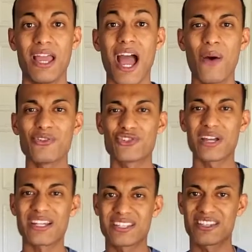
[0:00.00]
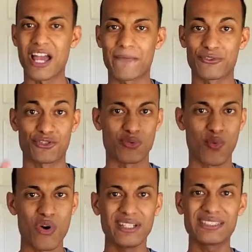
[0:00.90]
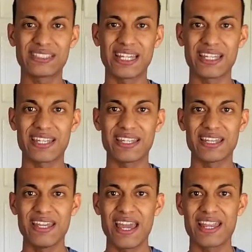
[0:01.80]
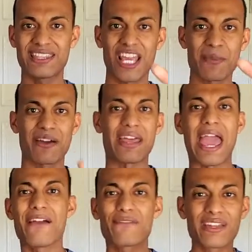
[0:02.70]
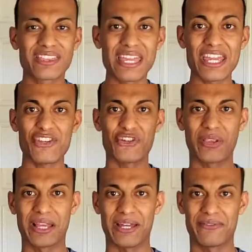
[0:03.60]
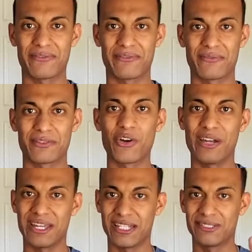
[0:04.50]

I want you guys to stop for just 1 second and think about everything in your life. Go ahead.